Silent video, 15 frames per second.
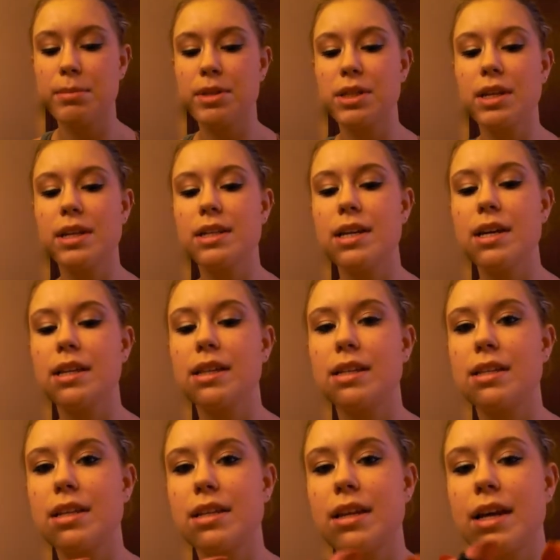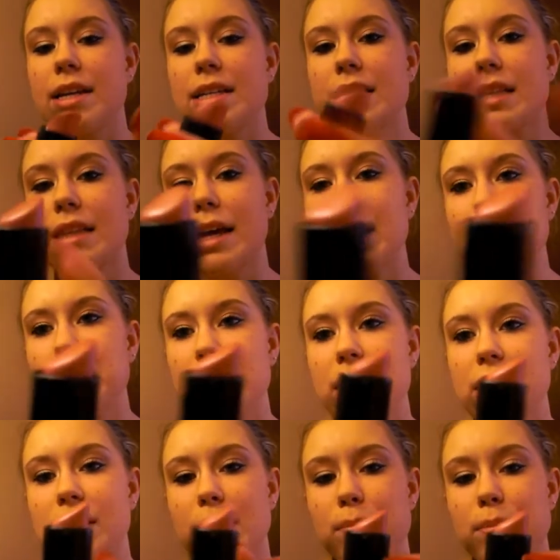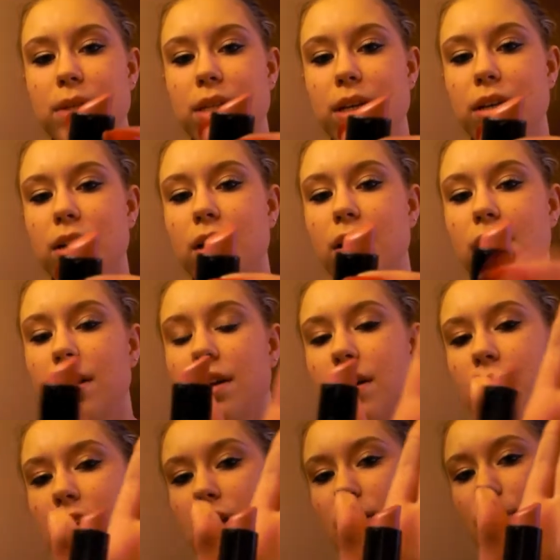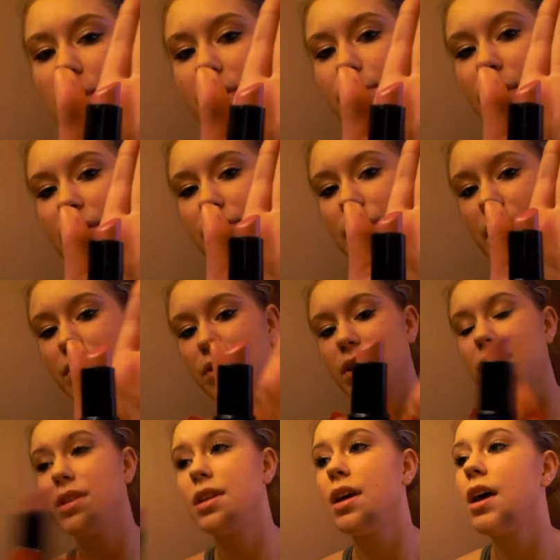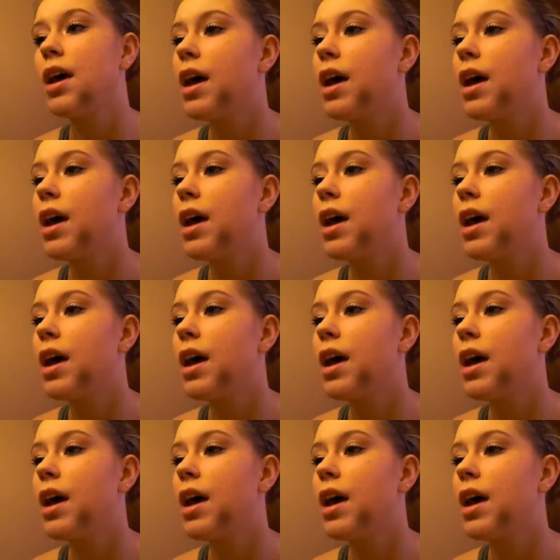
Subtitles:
I'm just going to take this nice light pink lipstick. It's one of my favorites.